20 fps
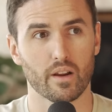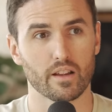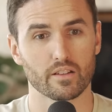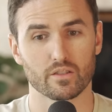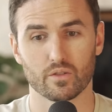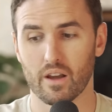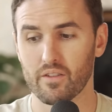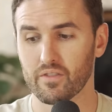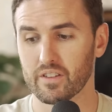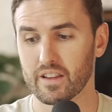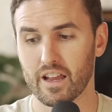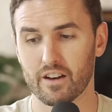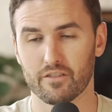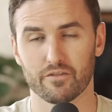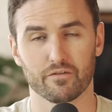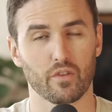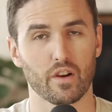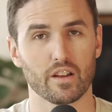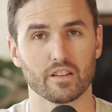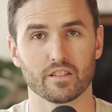right? So I have a lot of
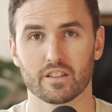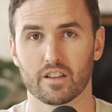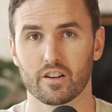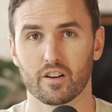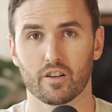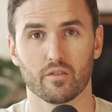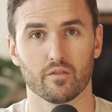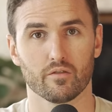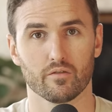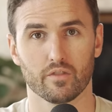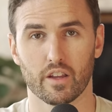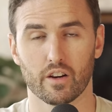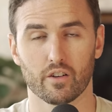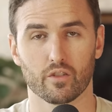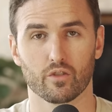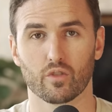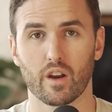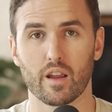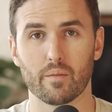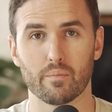friends that are that are
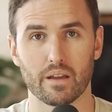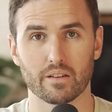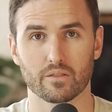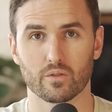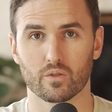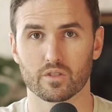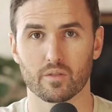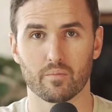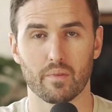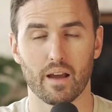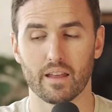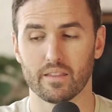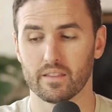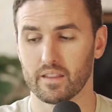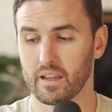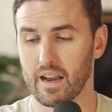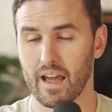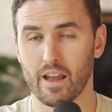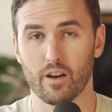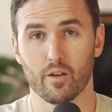great mentors of mine
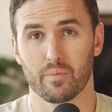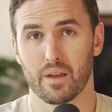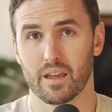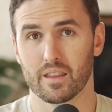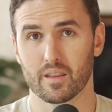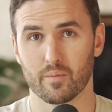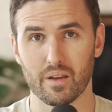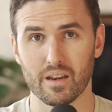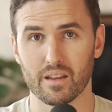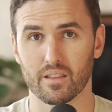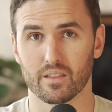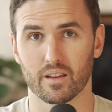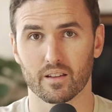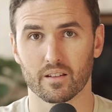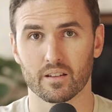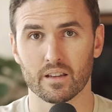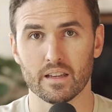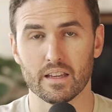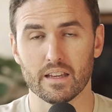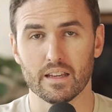that I don't pay them
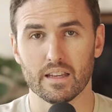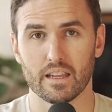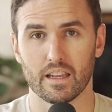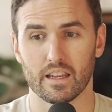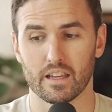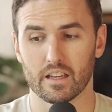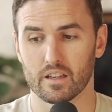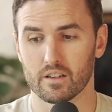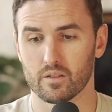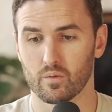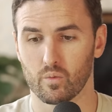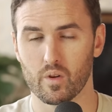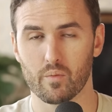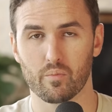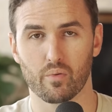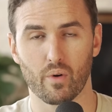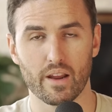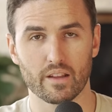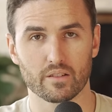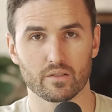anything. And we
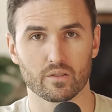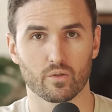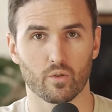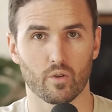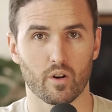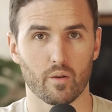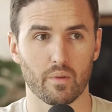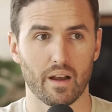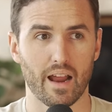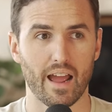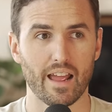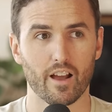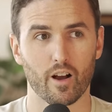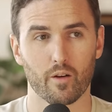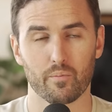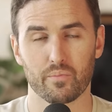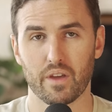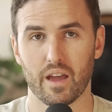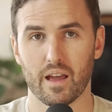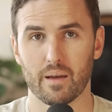brainstorm and I
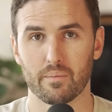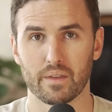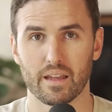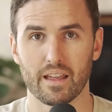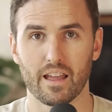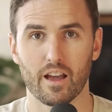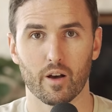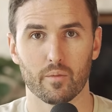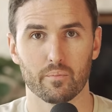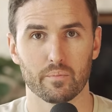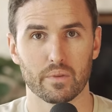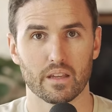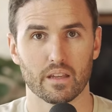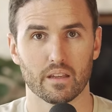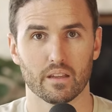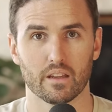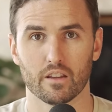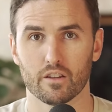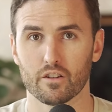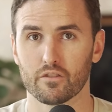help them, they help
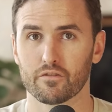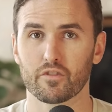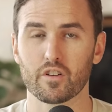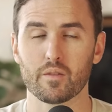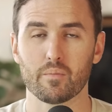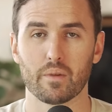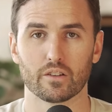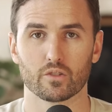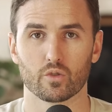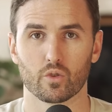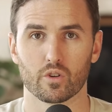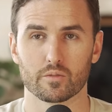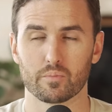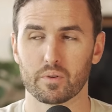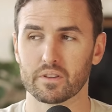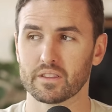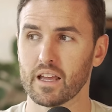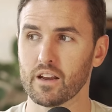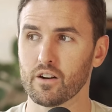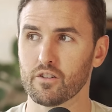me, and they're free mentors,
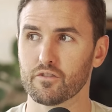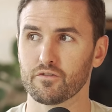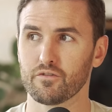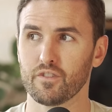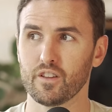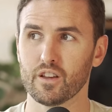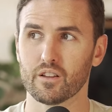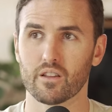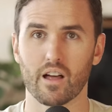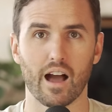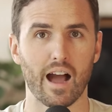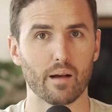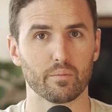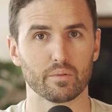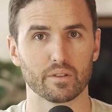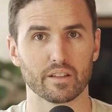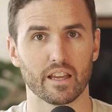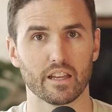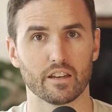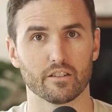but they don't feel
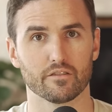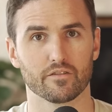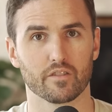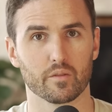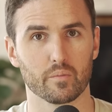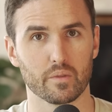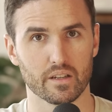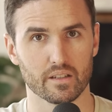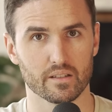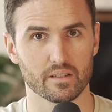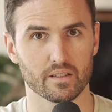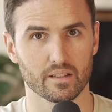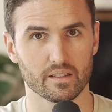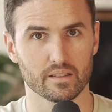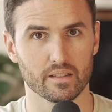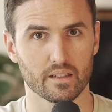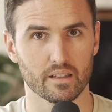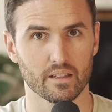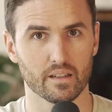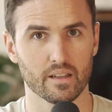obligated for me to
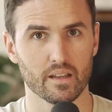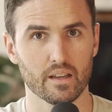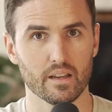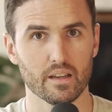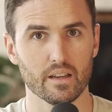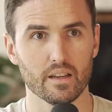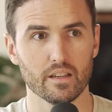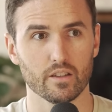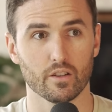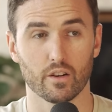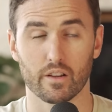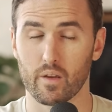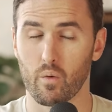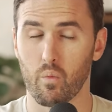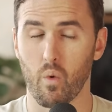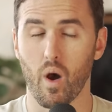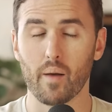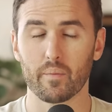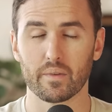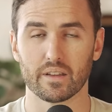succeed. You know, they
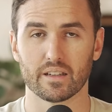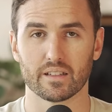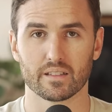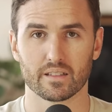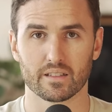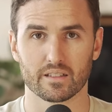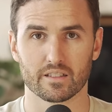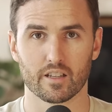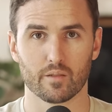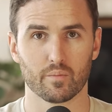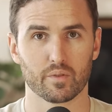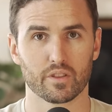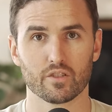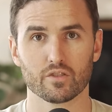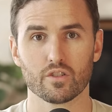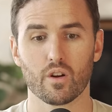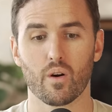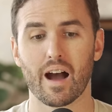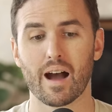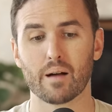want me to succeed, but
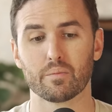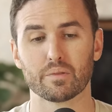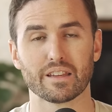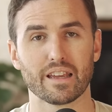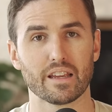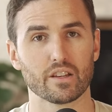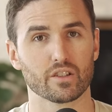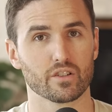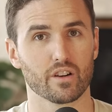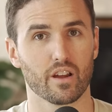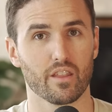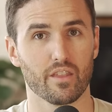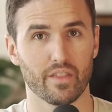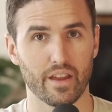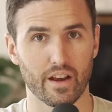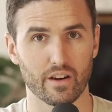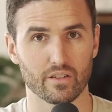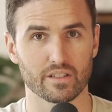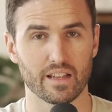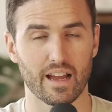there's no obligation on
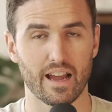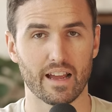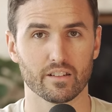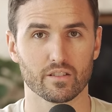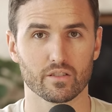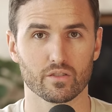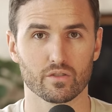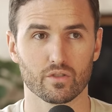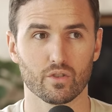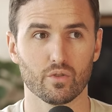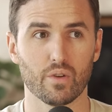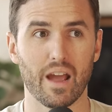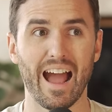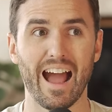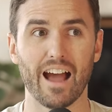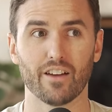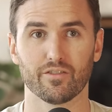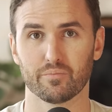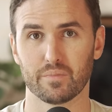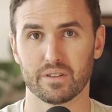their side to
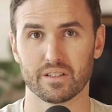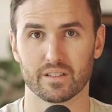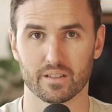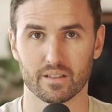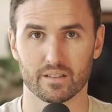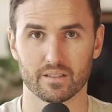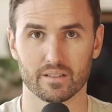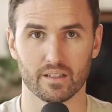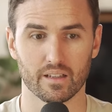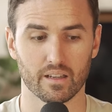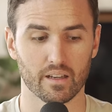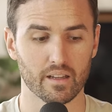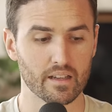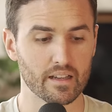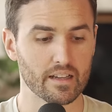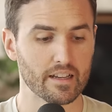have me succeed.